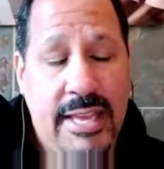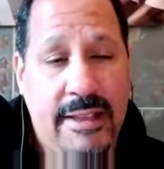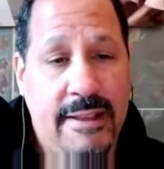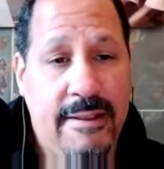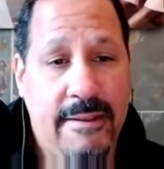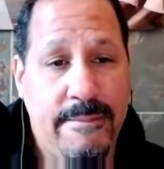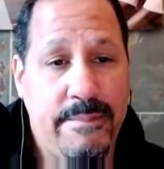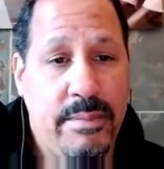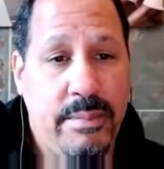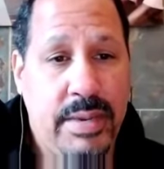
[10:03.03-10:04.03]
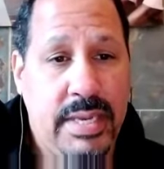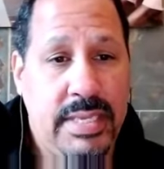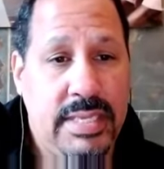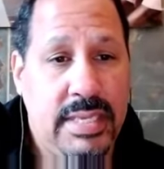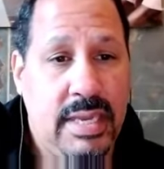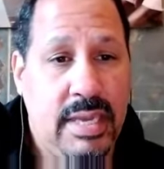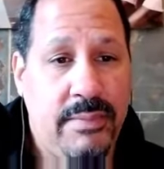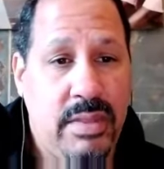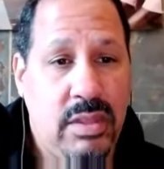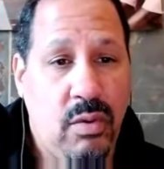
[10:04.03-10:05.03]
But
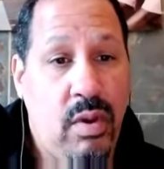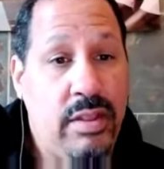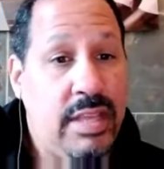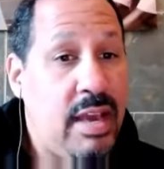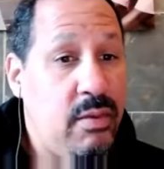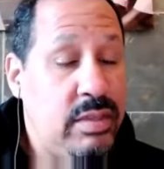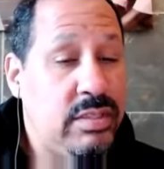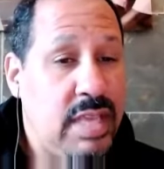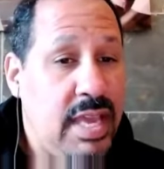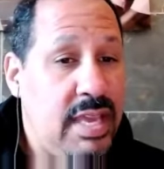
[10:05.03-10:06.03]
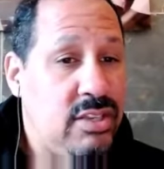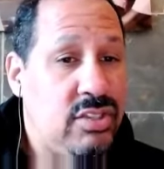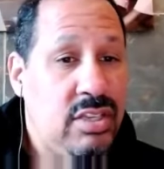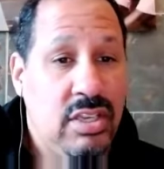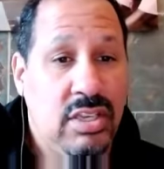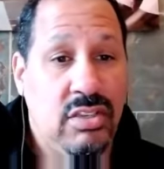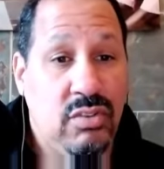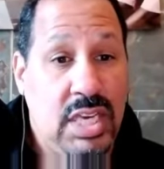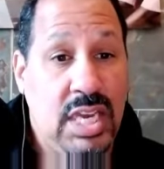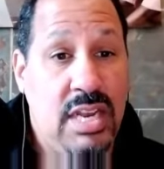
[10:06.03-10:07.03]
the one thing I will say is you
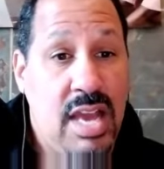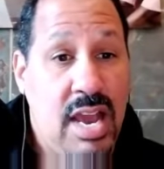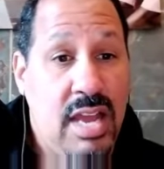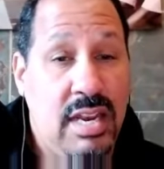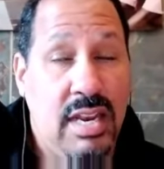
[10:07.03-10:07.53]
cannot